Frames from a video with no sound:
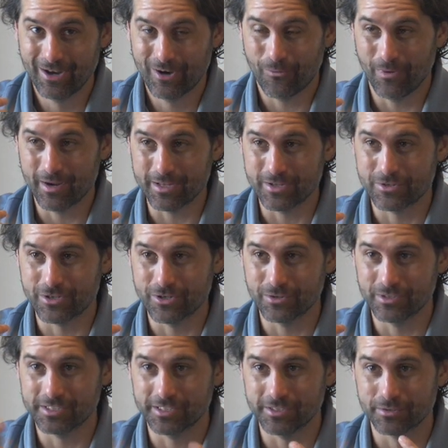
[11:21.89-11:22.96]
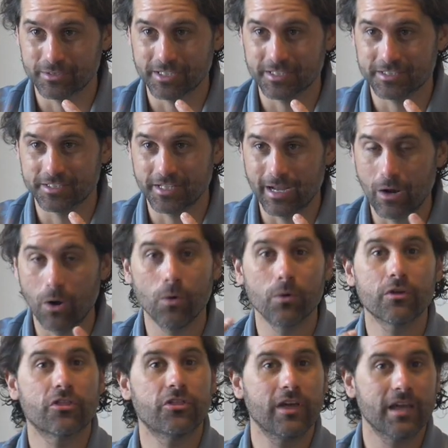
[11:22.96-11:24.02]
what you do is you just say, oh,
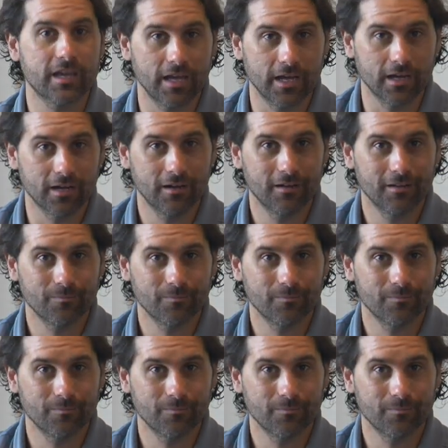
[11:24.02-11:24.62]
thinking.